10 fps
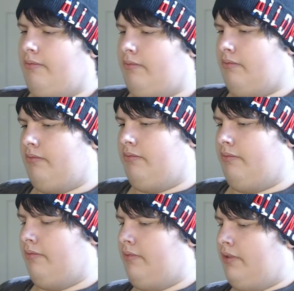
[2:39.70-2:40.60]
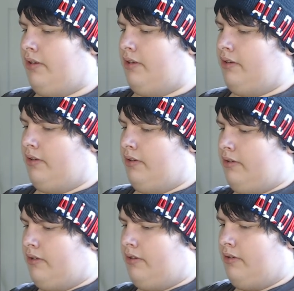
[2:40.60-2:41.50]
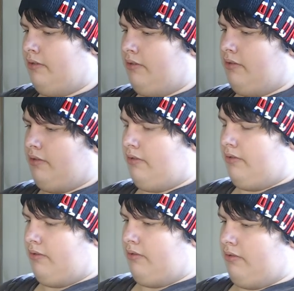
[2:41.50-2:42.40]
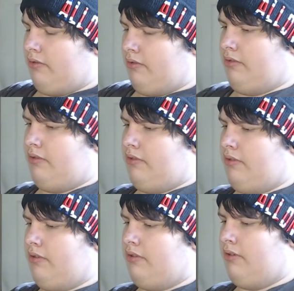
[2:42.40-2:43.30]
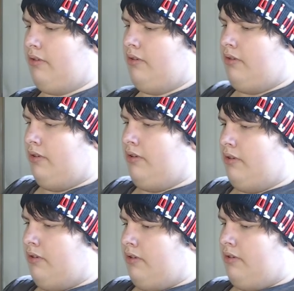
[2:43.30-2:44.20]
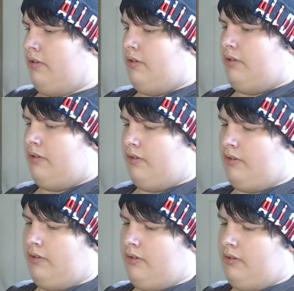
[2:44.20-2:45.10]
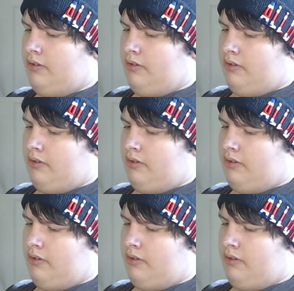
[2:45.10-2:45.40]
Nobody speaks.